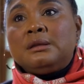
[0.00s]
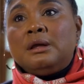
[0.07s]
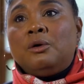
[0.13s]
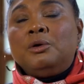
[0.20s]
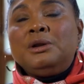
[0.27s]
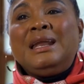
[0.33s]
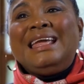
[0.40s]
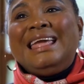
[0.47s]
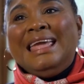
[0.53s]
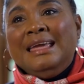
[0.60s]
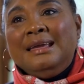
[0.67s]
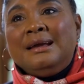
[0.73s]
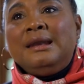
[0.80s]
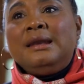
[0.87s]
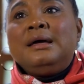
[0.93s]

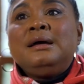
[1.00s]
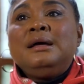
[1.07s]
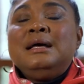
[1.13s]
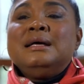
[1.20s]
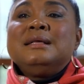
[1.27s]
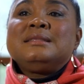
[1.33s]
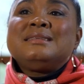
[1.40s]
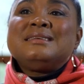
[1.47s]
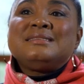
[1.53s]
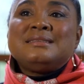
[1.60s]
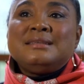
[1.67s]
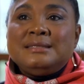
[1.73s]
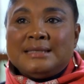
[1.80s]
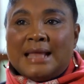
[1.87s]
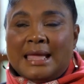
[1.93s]
Engele,
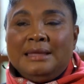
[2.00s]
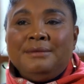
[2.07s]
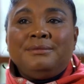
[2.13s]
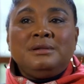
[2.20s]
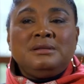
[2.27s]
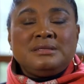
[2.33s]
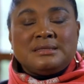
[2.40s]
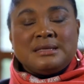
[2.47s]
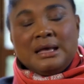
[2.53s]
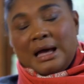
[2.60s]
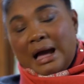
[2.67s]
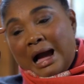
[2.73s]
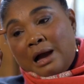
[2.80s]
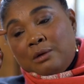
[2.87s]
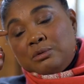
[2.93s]
Tussen Duivels.
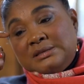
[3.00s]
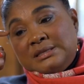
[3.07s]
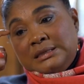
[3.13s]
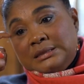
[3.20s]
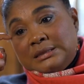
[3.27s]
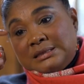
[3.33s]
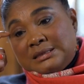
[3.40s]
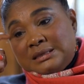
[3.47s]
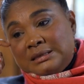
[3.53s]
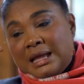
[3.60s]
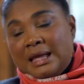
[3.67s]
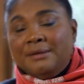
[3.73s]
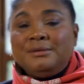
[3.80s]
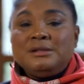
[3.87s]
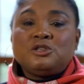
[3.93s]
I was in Tussen
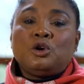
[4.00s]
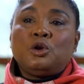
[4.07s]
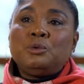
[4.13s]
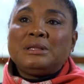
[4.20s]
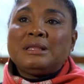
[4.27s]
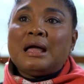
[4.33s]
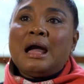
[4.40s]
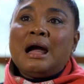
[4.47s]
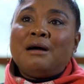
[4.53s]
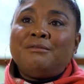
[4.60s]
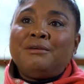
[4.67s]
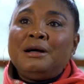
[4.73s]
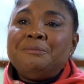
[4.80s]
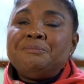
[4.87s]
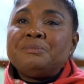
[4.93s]
Duivels,
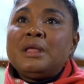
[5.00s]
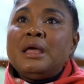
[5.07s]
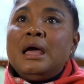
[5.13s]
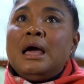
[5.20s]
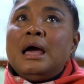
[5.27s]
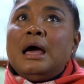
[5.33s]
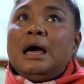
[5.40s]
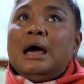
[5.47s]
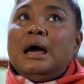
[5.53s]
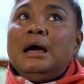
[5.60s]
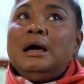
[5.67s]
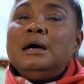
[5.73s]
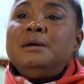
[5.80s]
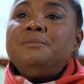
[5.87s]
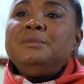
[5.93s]
Grootgawe.
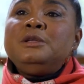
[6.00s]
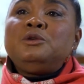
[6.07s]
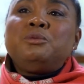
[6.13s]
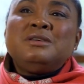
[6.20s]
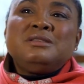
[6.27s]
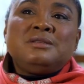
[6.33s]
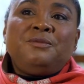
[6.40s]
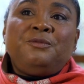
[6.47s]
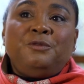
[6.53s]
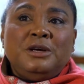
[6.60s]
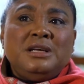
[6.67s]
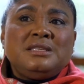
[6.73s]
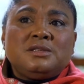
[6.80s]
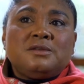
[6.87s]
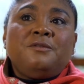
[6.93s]
It was the
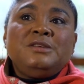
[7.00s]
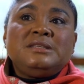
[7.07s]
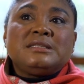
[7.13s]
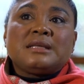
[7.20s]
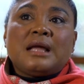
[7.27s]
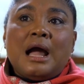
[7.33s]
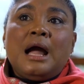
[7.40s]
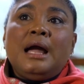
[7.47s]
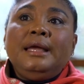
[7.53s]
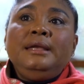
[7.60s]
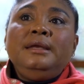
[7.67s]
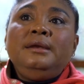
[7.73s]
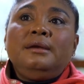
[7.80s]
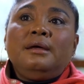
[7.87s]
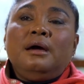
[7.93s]
first of its
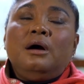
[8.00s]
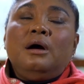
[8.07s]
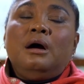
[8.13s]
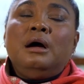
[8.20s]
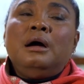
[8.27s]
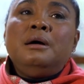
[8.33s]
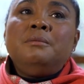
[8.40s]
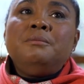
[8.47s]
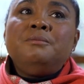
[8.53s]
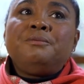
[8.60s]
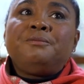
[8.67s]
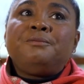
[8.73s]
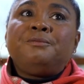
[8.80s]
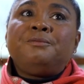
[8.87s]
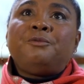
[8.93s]
kind
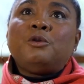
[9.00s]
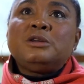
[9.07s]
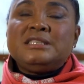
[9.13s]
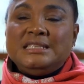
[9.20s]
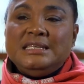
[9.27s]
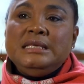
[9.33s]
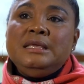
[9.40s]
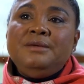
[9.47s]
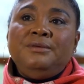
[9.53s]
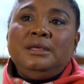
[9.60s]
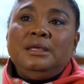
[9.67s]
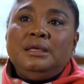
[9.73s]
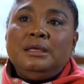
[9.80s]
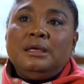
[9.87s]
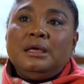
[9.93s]
for
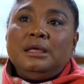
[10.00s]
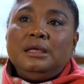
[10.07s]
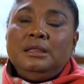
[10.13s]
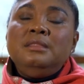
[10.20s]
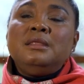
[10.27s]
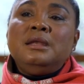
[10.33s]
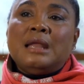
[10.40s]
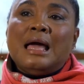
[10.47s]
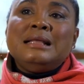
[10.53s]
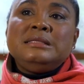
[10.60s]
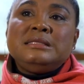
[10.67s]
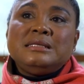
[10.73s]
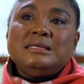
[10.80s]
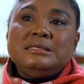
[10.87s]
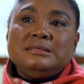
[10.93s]
TV in the
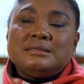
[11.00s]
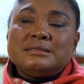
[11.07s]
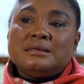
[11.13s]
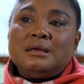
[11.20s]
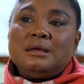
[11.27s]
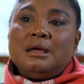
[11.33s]
90s,